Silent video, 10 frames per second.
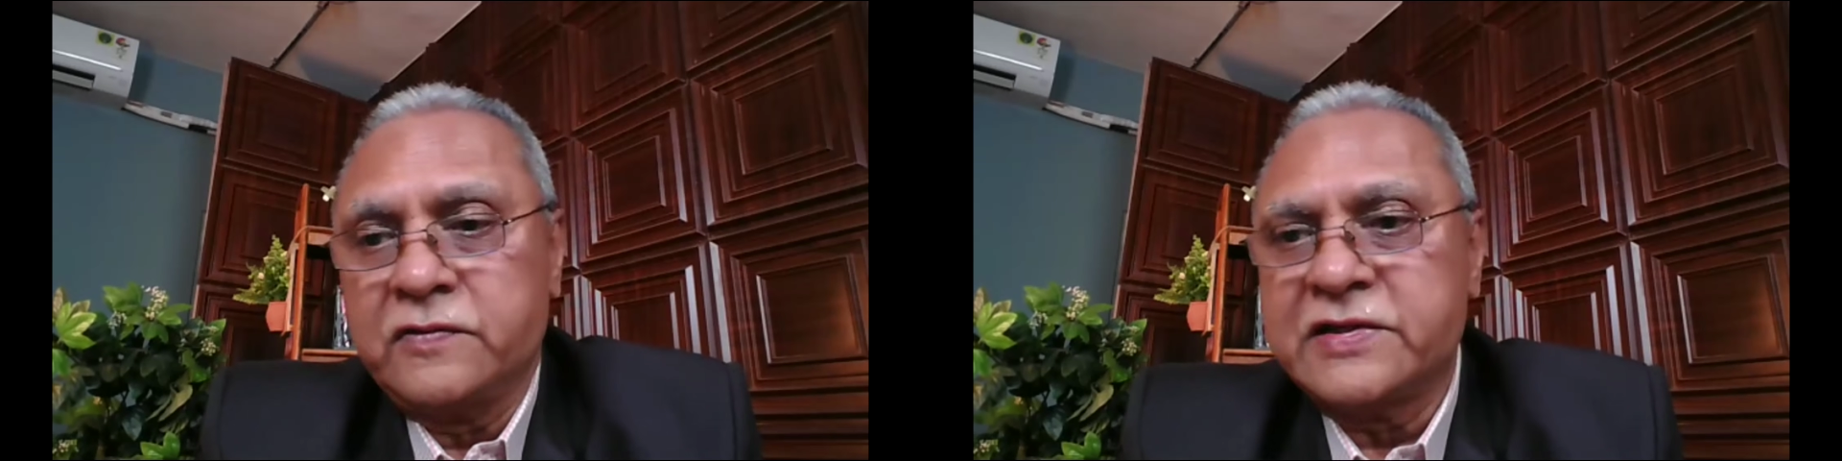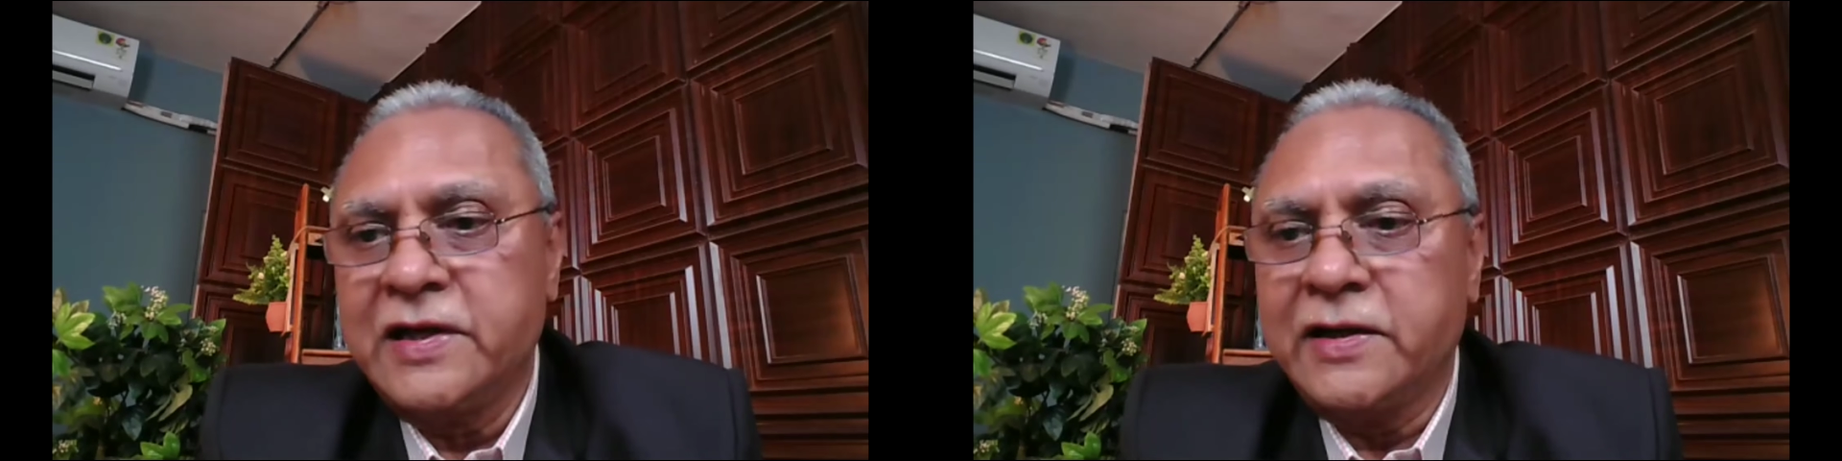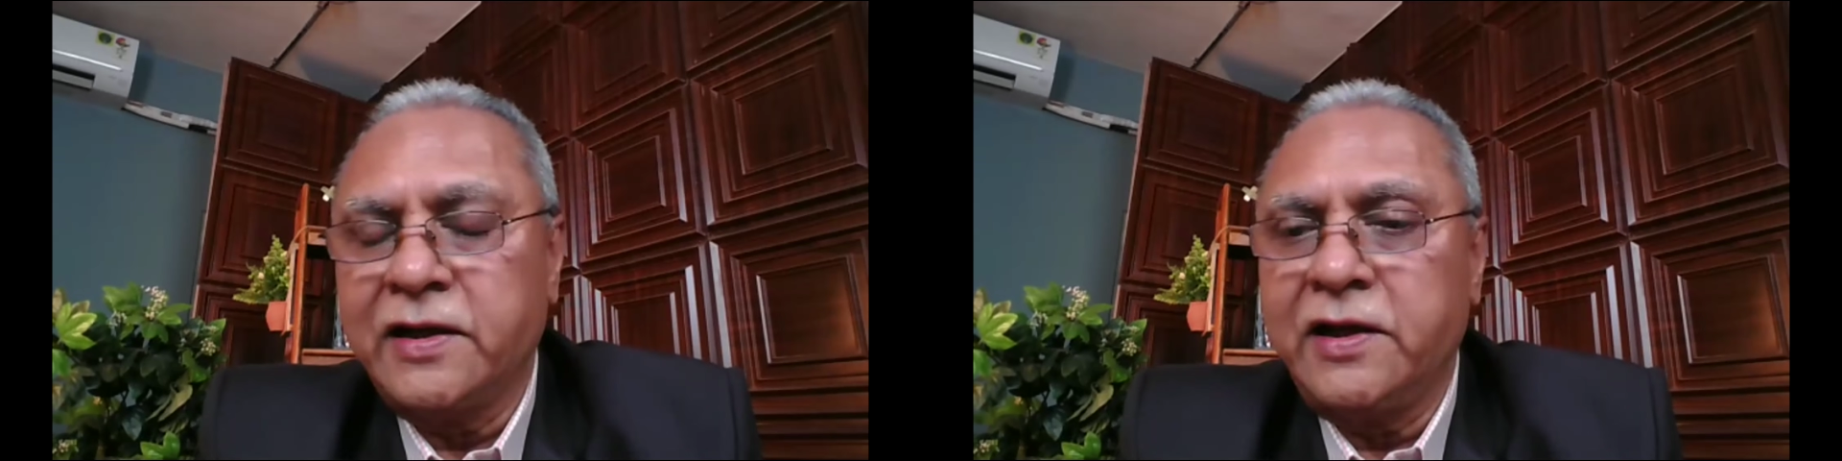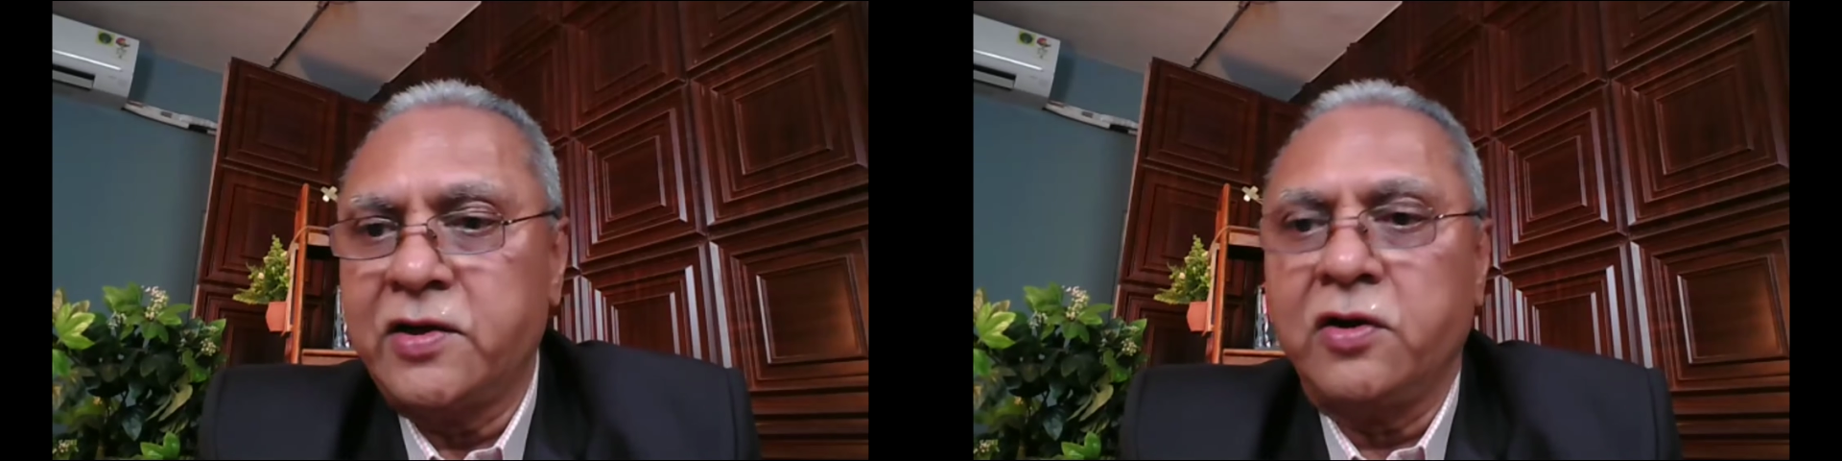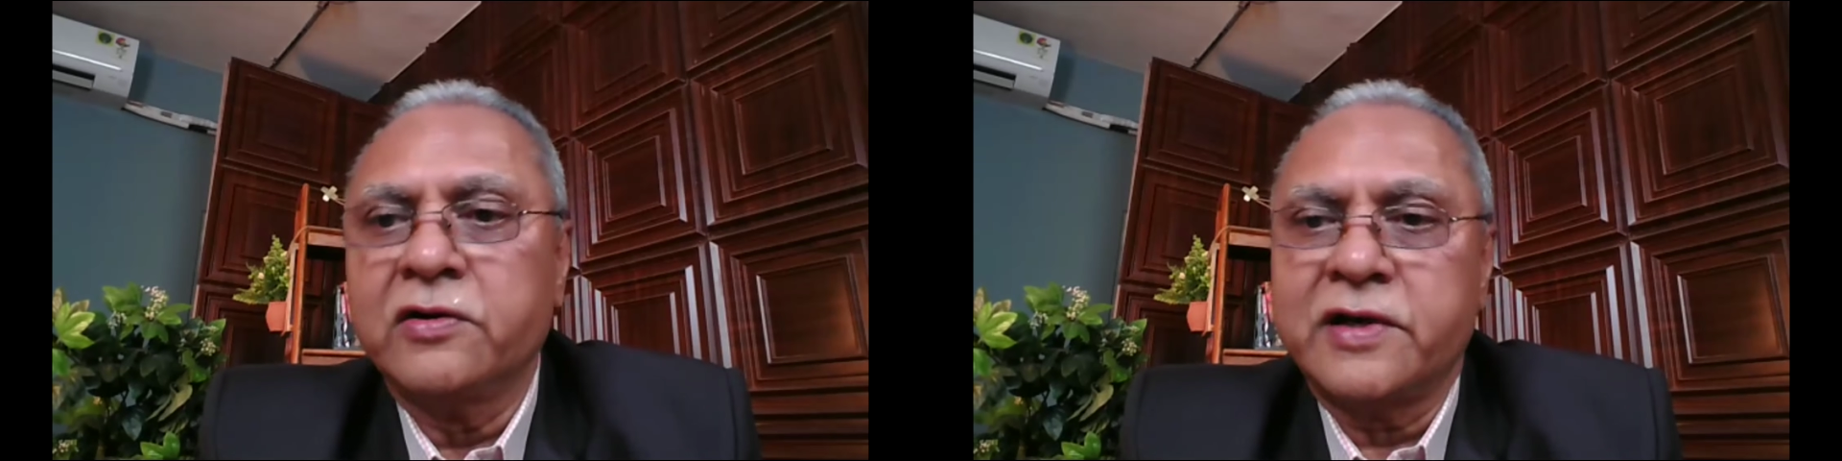select any
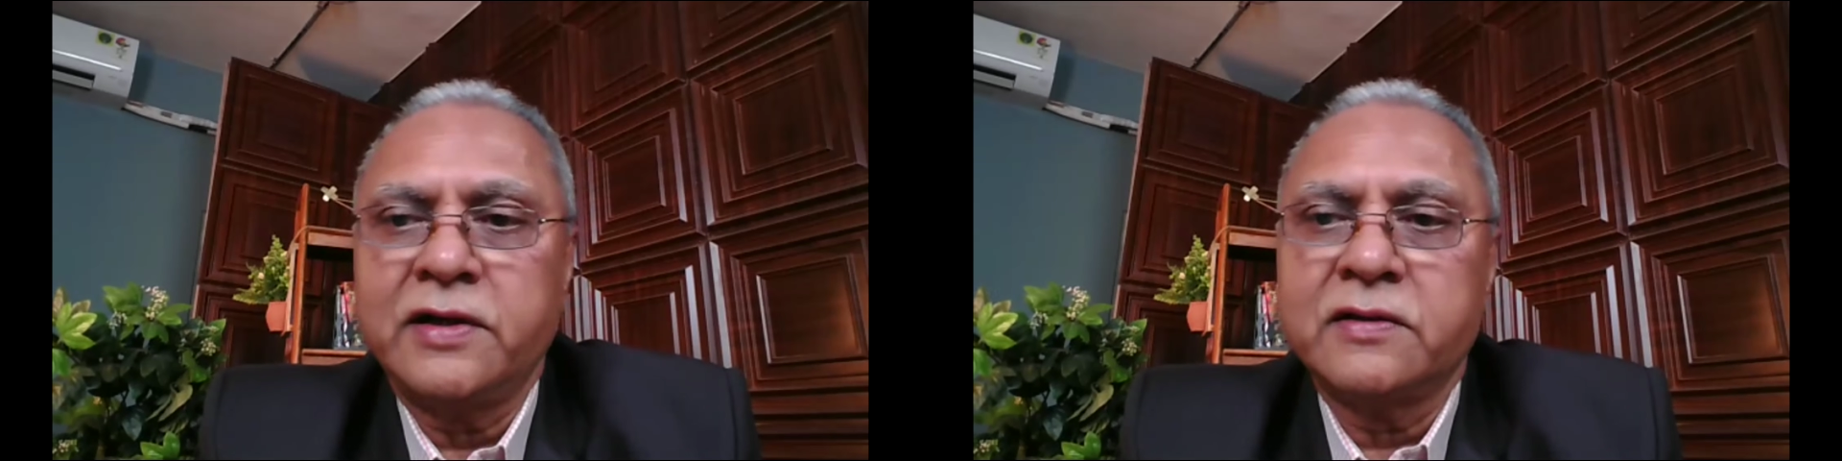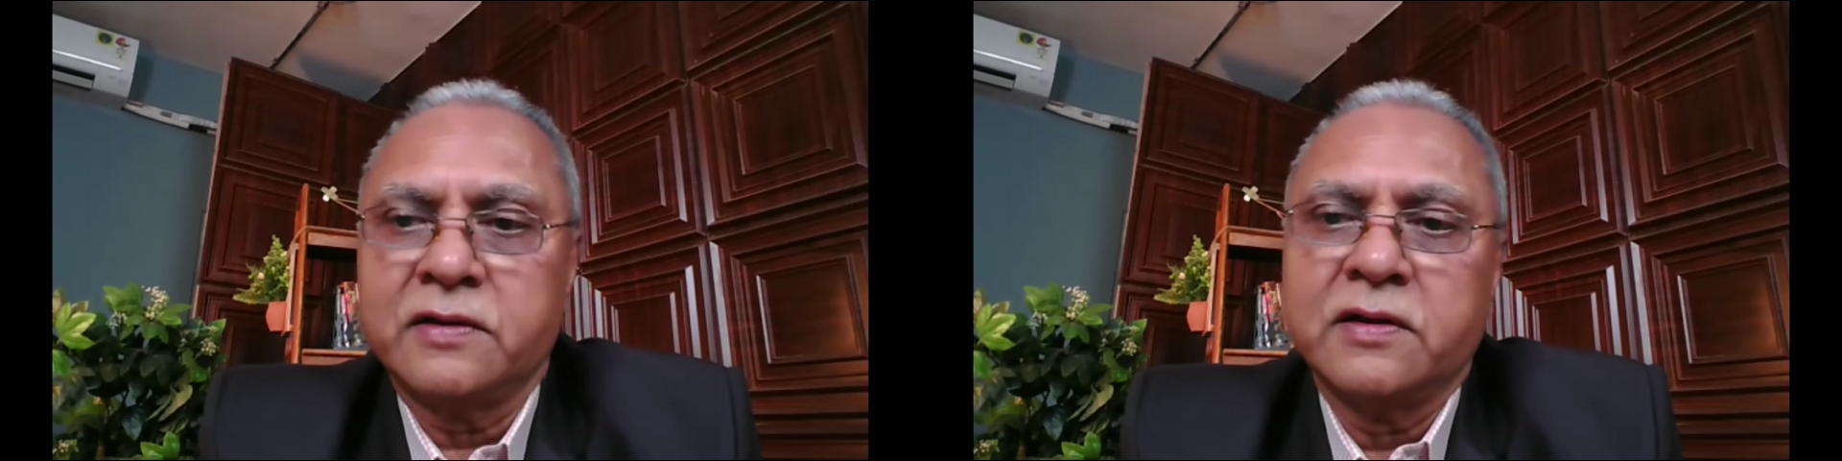wrong trait,